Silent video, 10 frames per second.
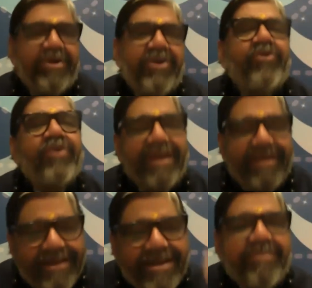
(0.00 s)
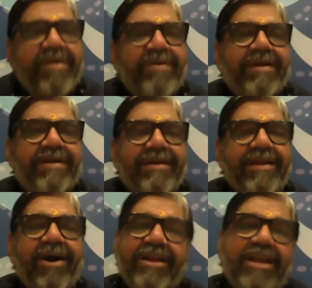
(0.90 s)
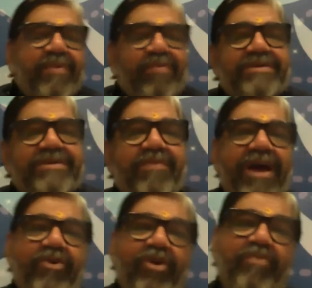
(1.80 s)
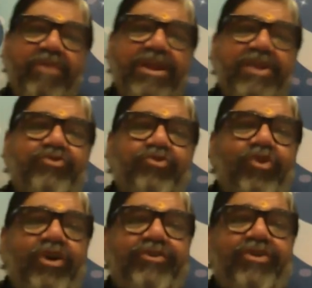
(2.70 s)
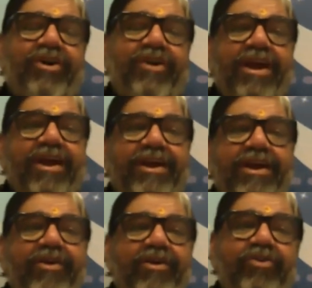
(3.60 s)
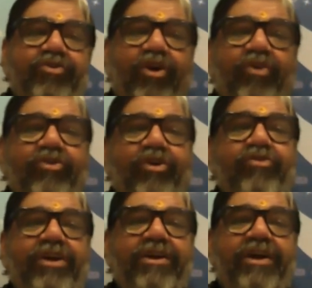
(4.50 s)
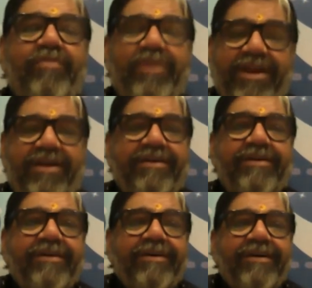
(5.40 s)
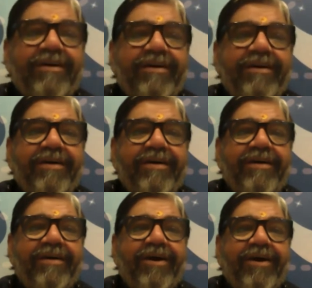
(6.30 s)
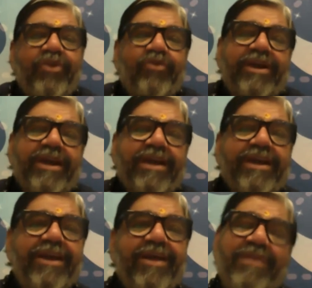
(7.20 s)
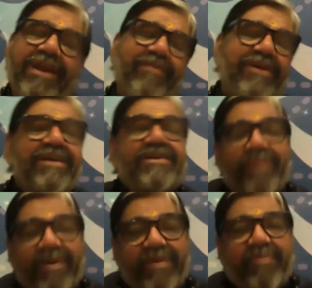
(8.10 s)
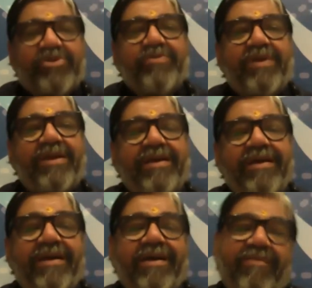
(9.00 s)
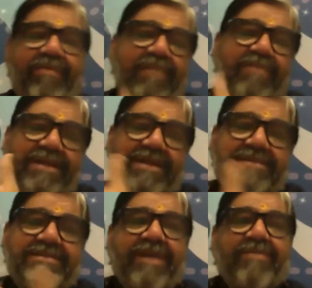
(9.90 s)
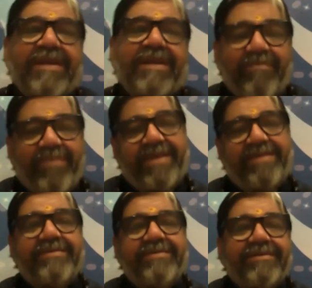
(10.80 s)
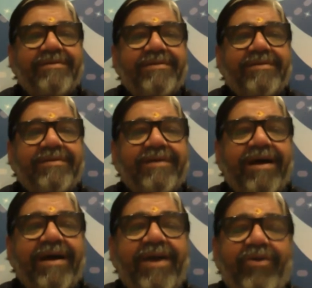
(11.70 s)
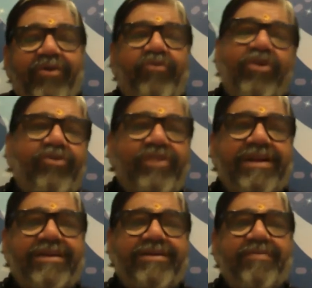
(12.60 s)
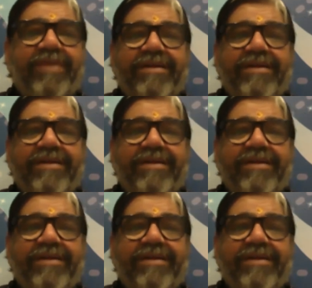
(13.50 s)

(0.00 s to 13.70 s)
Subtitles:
Okay, keep the way. Other people say, your mother is so in short, he threw out her brother. And you are taking care of my just maybe possible. My mother's karma, I am paying. I don't want to that she pay.